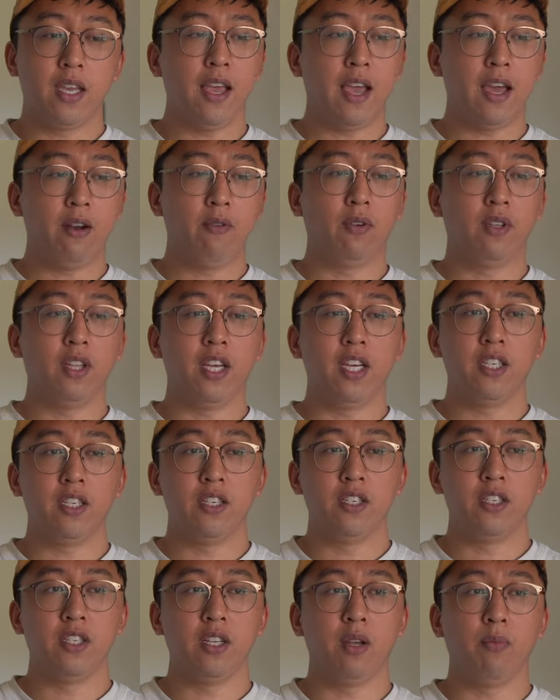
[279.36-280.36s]
that
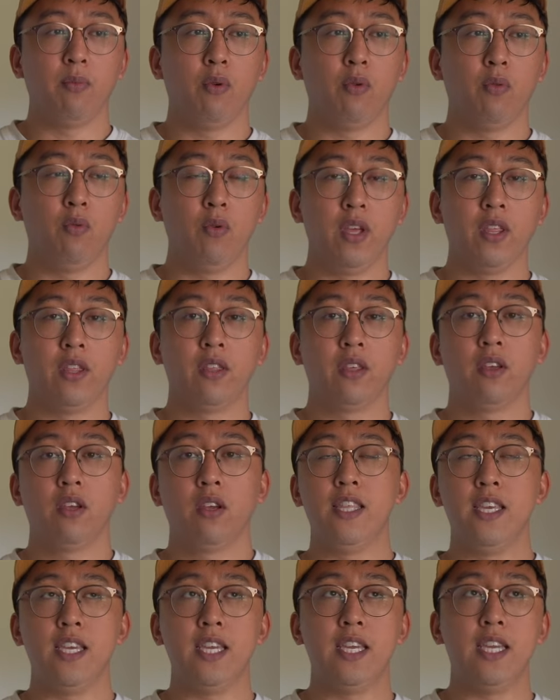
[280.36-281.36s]
relationship with
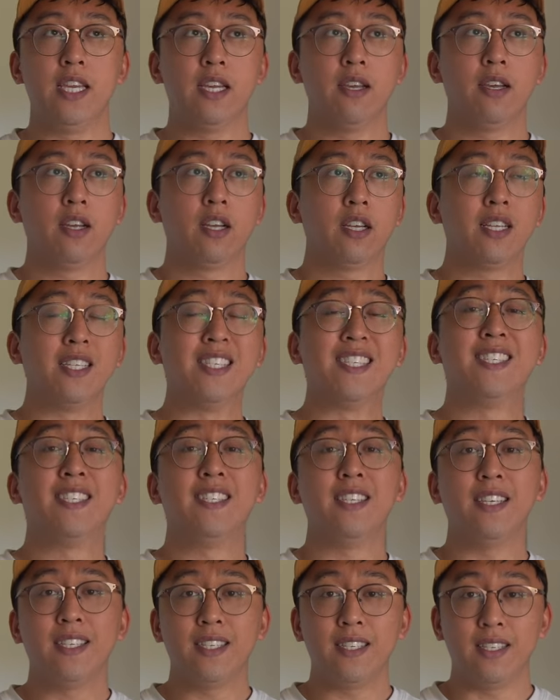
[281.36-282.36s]
the
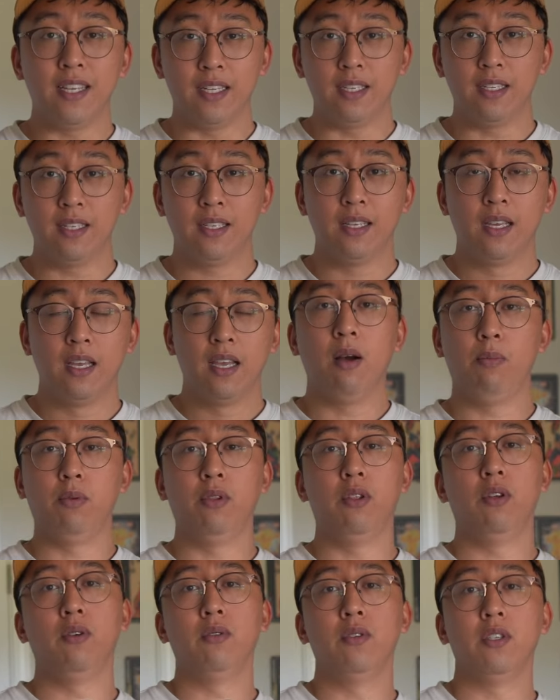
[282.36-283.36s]
consistent
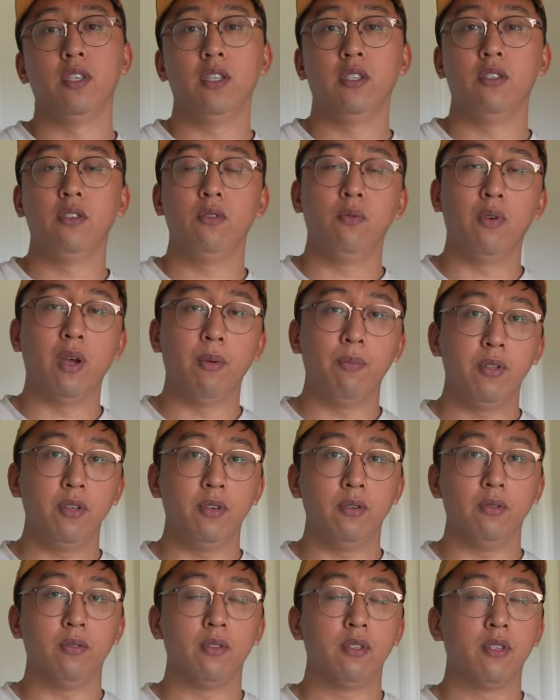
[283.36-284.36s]
uploads into
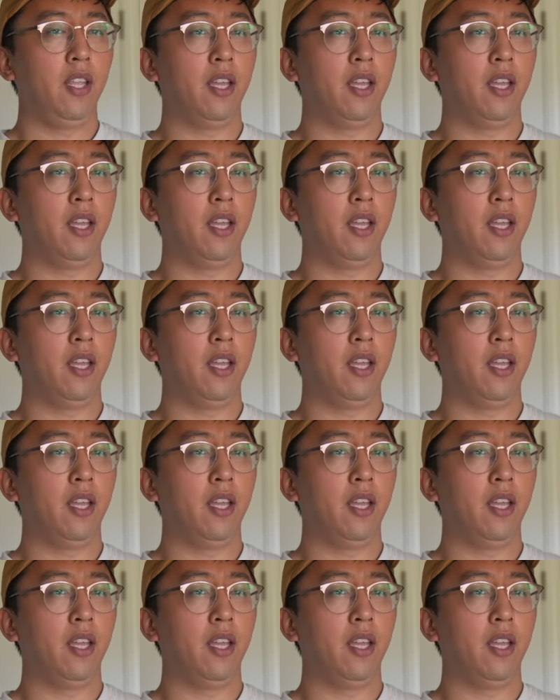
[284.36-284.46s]
Webtoons.